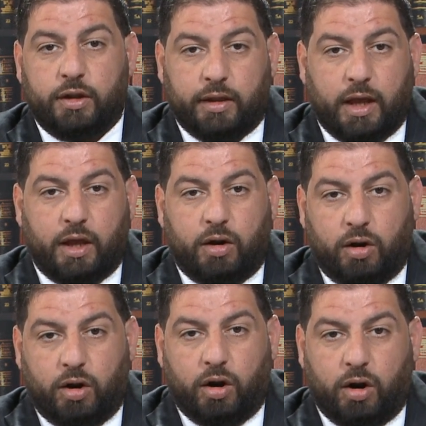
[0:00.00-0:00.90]
that
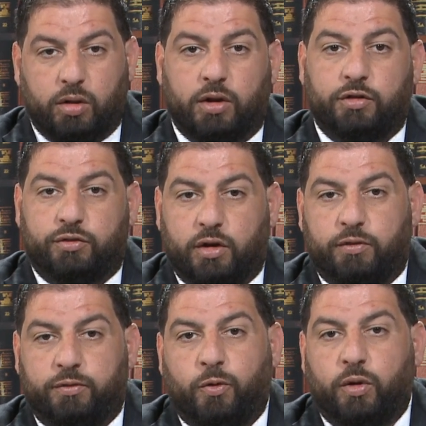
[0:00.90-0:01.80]
are
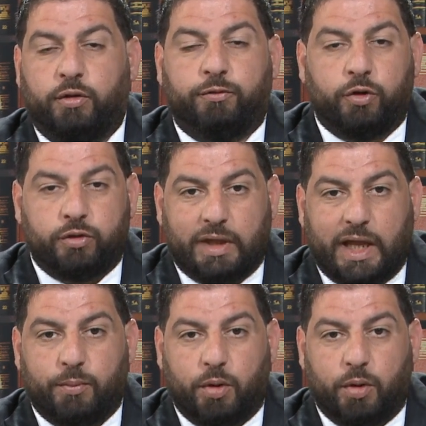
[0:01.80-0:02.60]
listed for the first-time